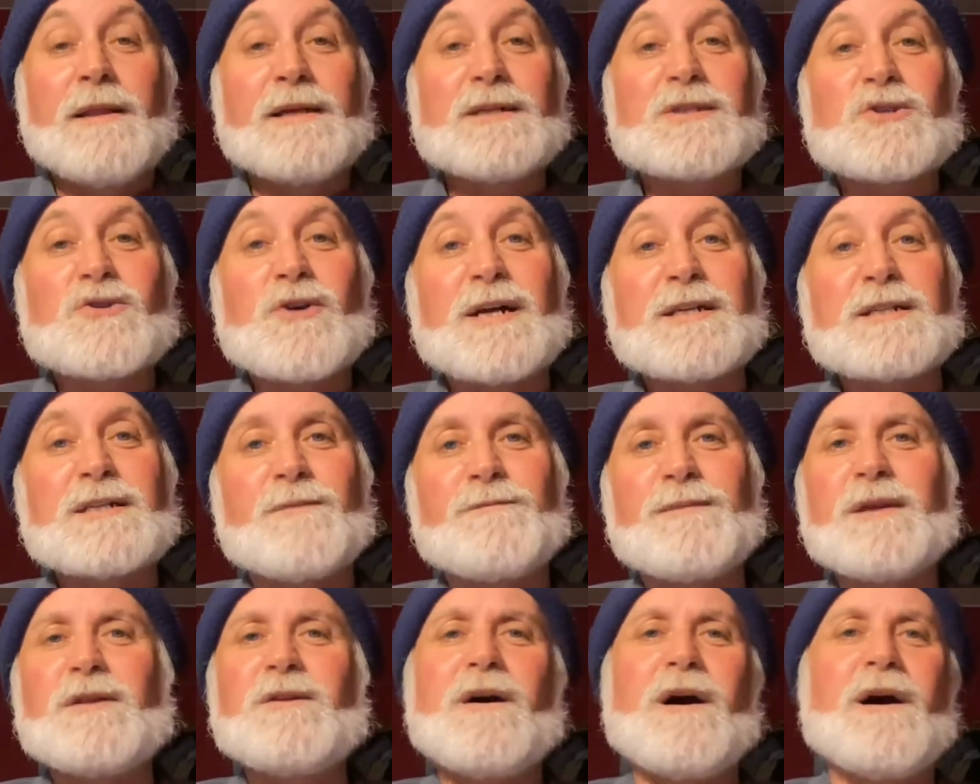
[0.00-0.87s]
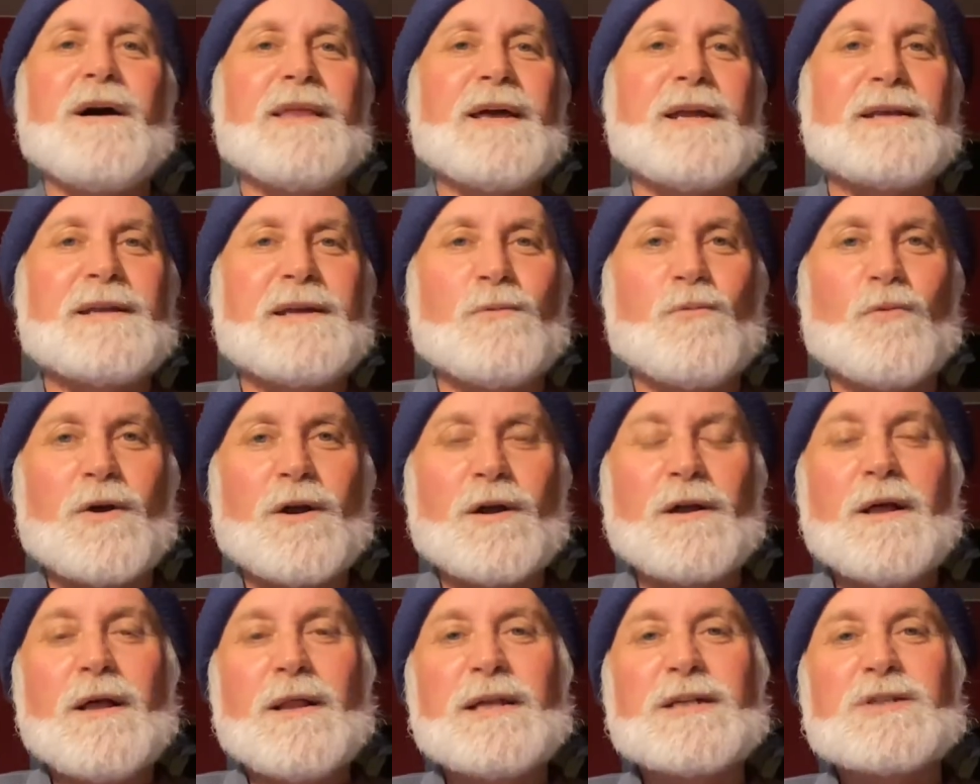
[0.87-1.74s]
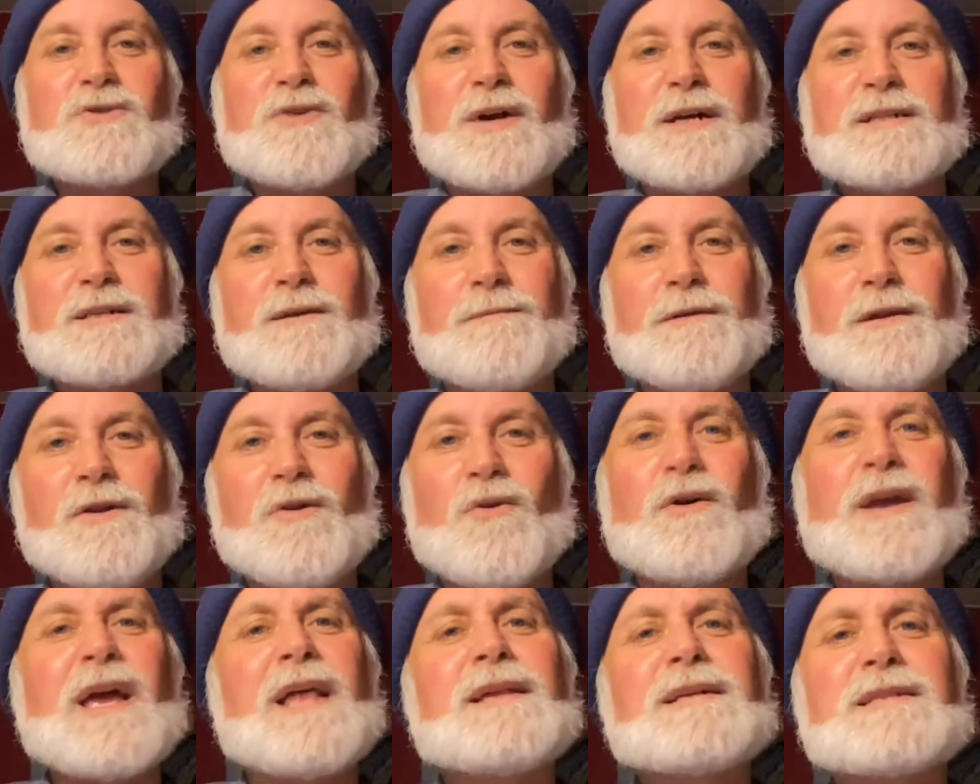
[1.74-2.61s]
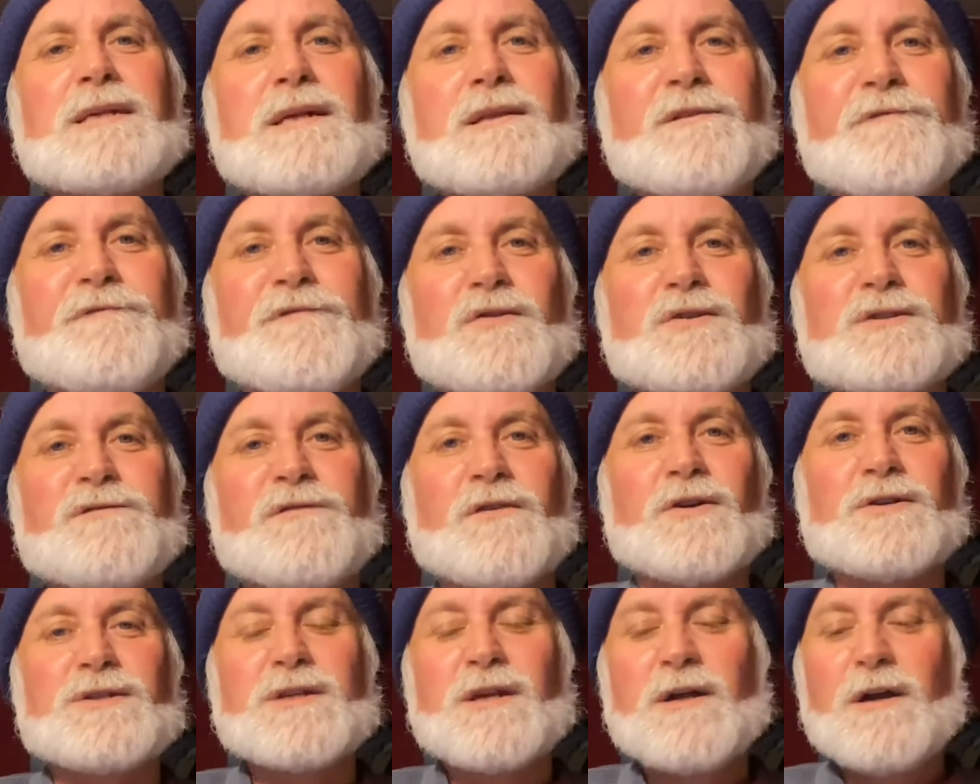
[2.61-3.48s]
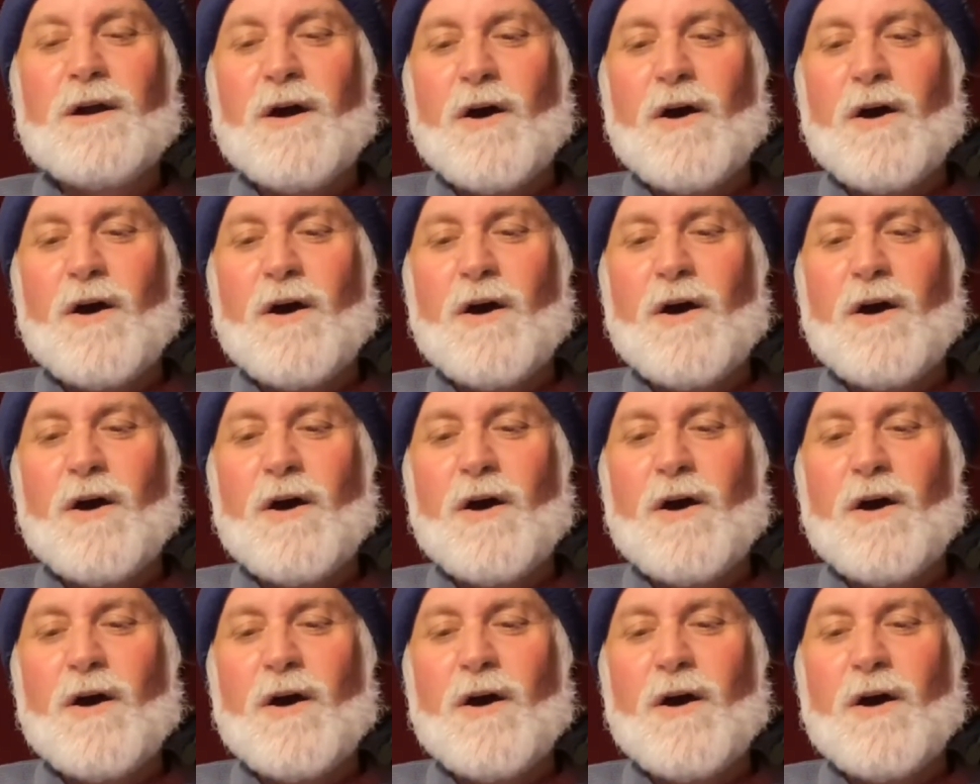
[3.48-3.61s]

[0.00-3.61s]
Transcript: Let's try something new. Ah, that didn't work. Let's try something new. Okay, let's hit the first verse.